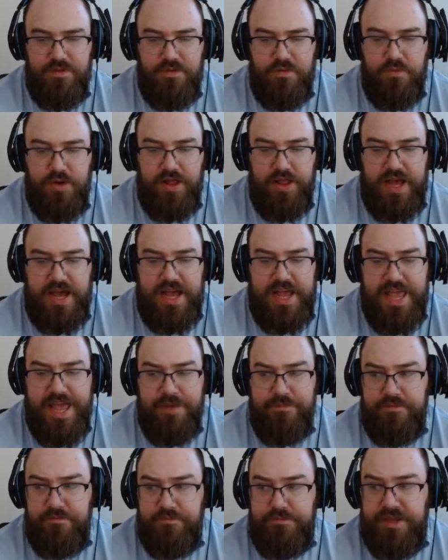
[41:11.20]
Well, I
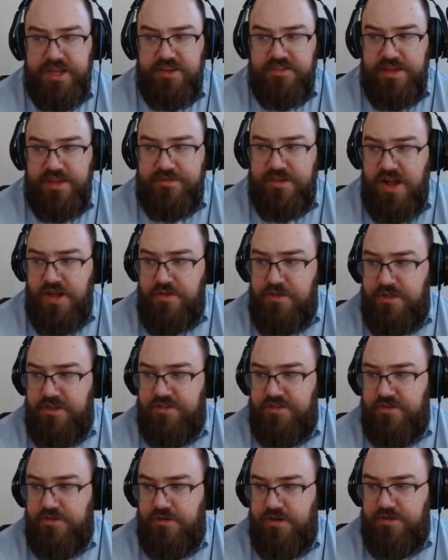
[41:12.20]
have, because I've gone through
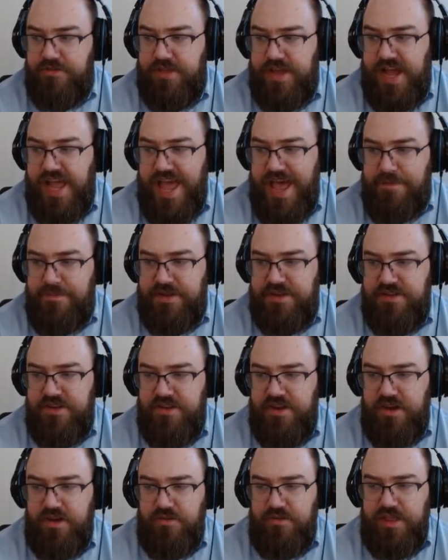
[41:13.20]
this course, I happen to
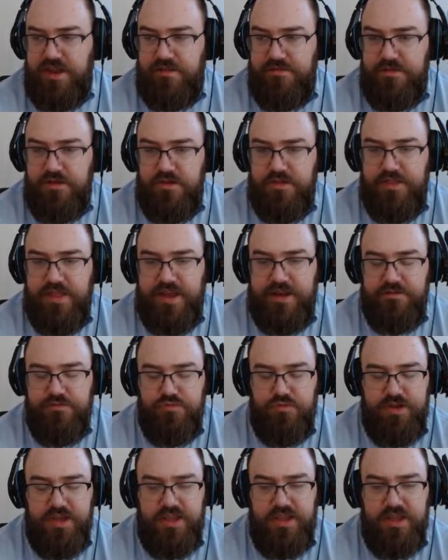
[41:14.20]
know that if
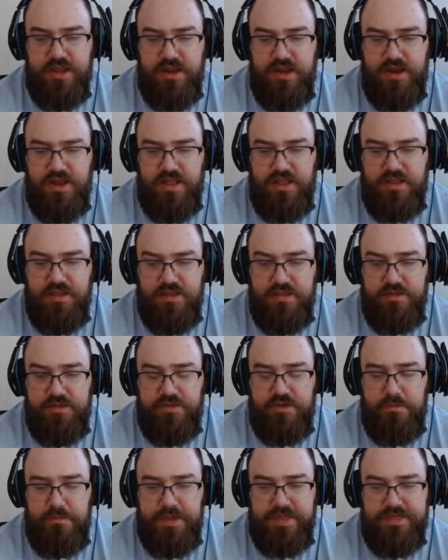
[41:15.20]
we
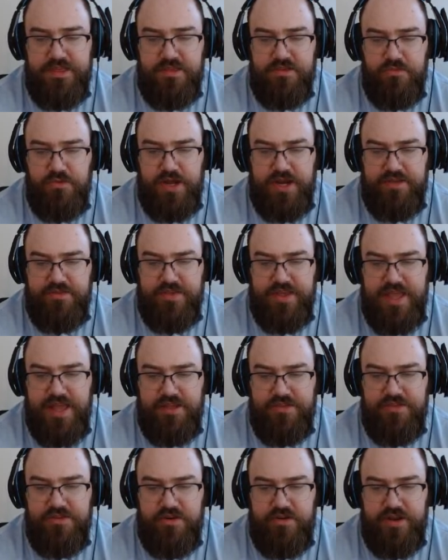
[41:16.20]
submit this one as the
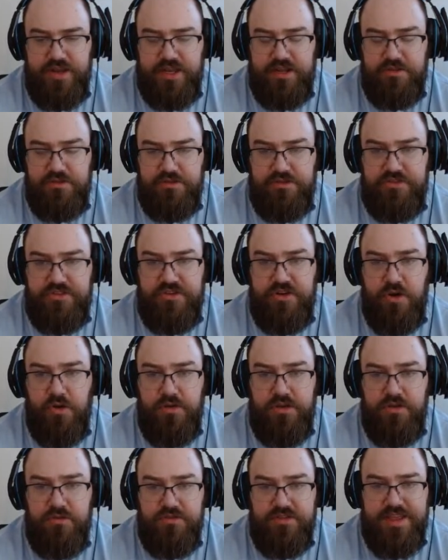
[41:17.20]
answer, it'll show
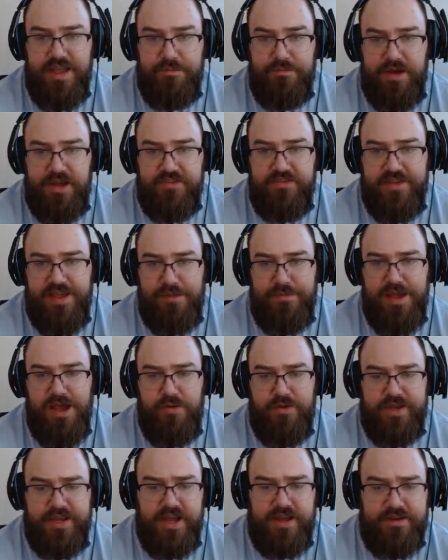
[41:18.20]
you step by step
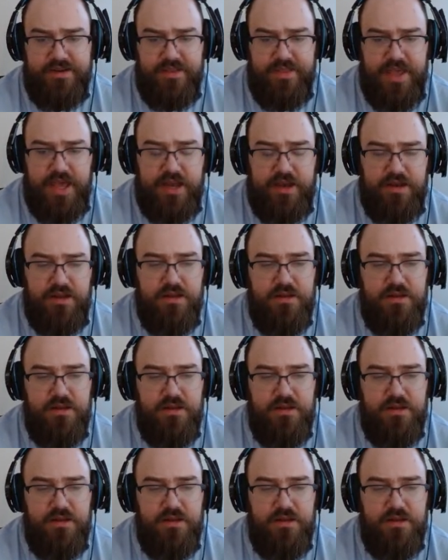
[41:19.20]
how it got to that.